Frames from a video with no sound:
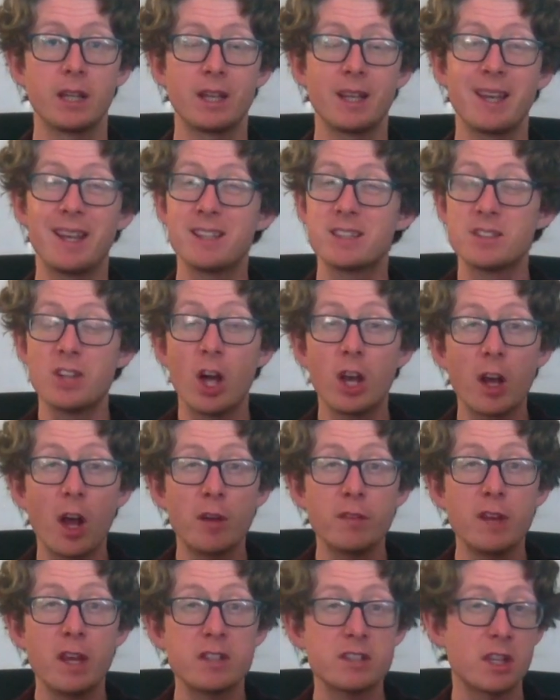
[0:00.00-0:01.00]
It's not
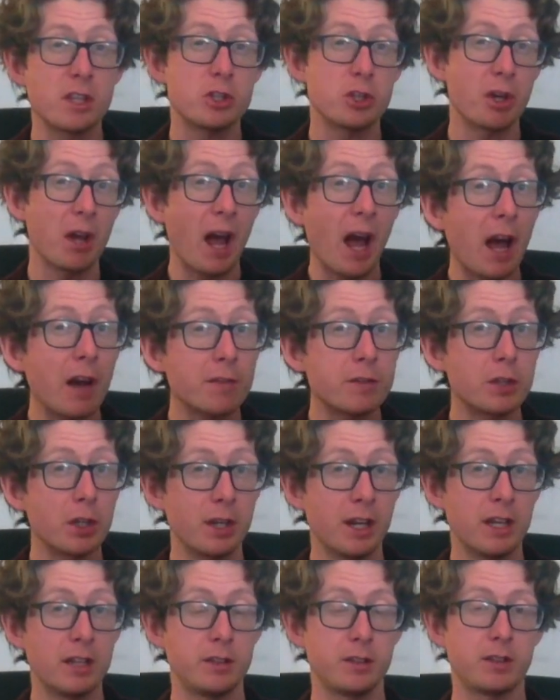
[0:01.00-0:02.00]
obvious that you have done
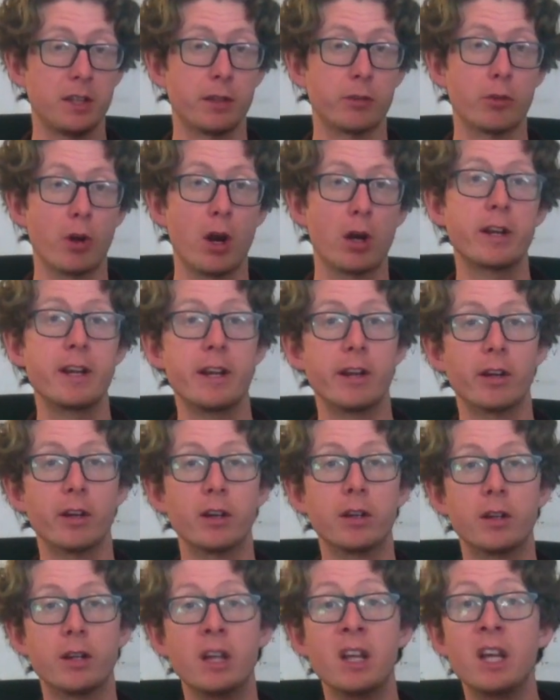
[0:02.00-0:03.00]
anything wrong
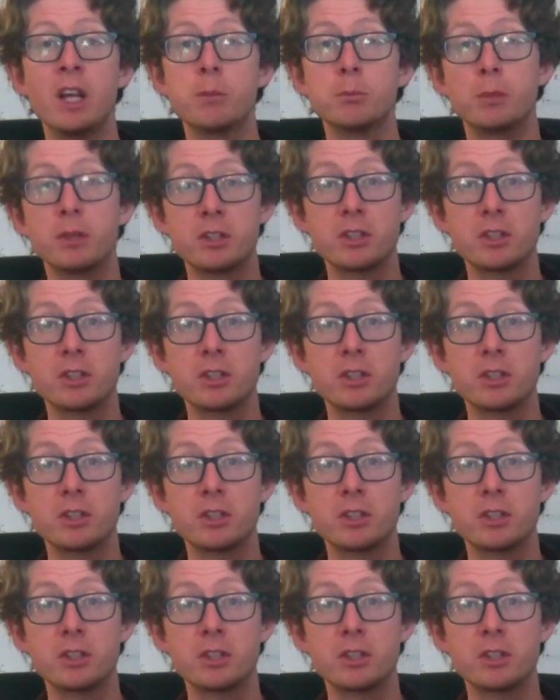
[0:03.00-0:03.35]
here, but